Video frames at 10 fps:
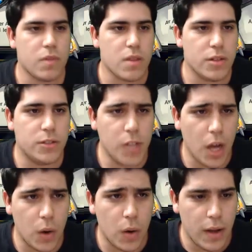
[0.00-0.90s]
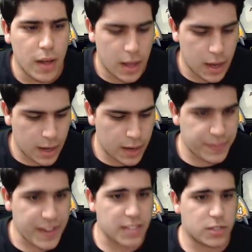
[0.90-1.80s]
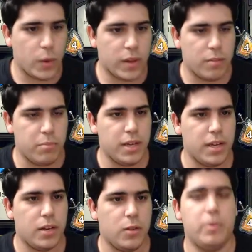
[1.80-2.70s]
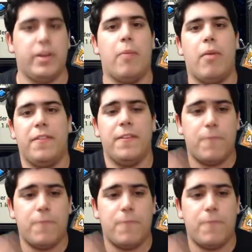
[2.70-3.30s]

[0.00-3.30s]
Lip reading: So that's going to be a little bit about different